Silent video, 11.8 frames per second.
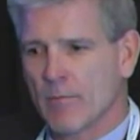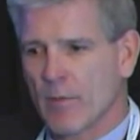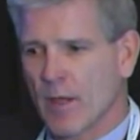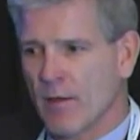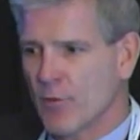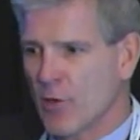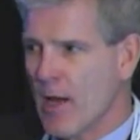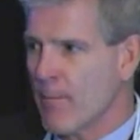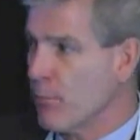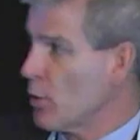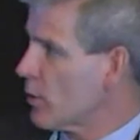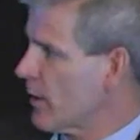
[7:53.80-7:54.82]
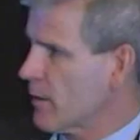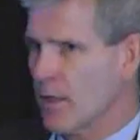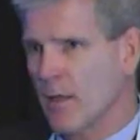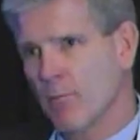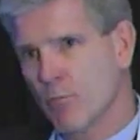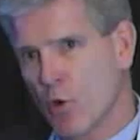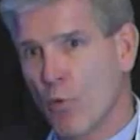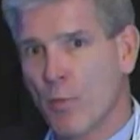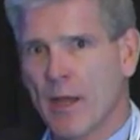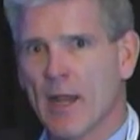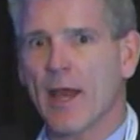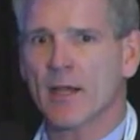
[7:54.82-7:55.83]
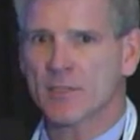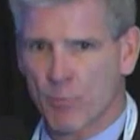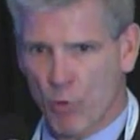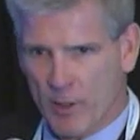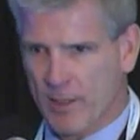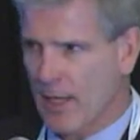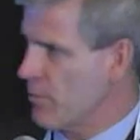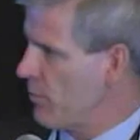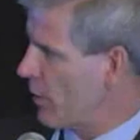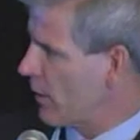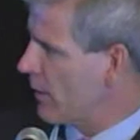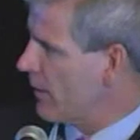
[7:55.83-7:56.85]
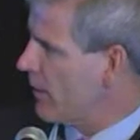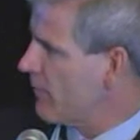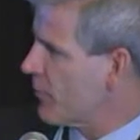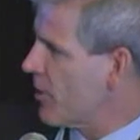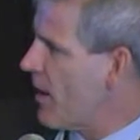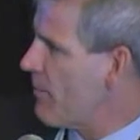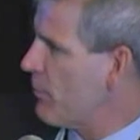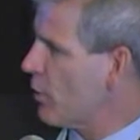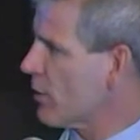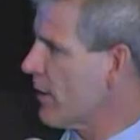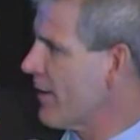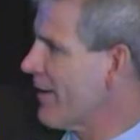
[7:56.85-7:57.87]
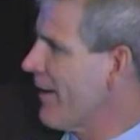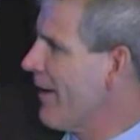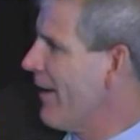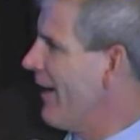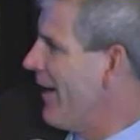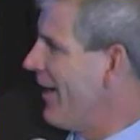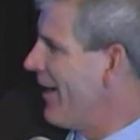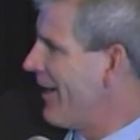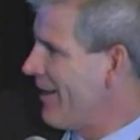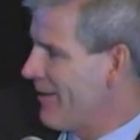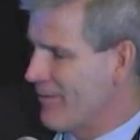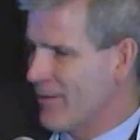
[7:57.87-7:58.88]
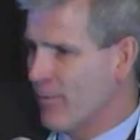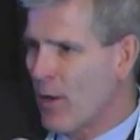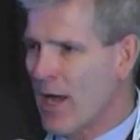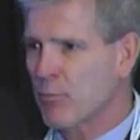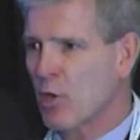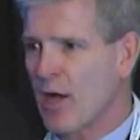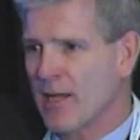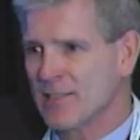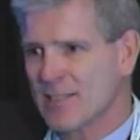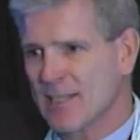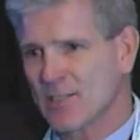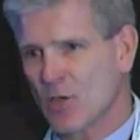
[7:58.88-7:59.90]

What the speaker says: if you're not building the propane export capability, if you're not building the pipelines to get to